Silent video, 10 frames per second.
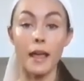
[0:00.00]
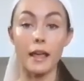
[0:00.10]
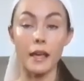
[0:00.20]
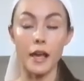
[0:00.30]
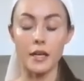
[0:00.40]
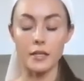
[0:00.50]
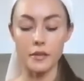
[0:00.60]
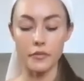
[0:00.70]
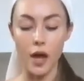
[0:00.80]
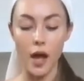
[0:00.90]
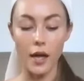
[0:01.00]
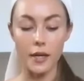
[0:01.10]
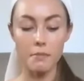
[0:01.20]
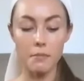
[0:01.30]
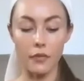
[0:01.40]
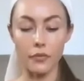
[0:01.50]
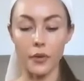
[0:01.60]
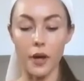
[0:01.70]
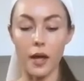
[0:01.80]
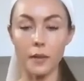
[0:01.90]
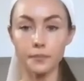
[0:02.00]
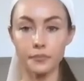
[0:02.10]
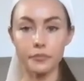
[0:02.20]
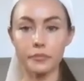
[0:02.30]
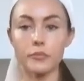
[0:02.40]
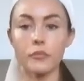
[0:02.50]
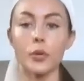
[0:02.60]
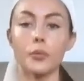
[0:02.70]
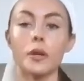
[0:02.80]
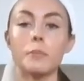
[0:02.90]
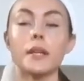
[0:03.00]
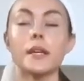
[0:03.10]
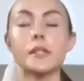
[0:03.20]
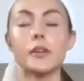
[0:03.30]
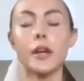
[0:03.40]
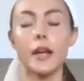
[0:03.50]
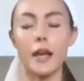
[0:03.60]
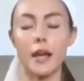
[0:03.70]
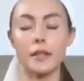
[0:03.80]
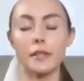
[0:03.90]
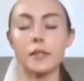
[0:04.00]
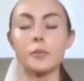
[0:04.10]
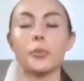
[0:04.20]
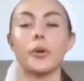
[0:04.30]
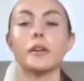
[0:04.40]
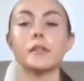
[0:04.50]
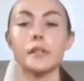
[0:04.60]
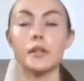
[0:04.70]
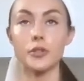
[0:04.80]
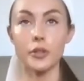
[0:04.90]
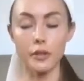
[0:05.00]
And the Adi mantra, we're going to place our hands in prayer center.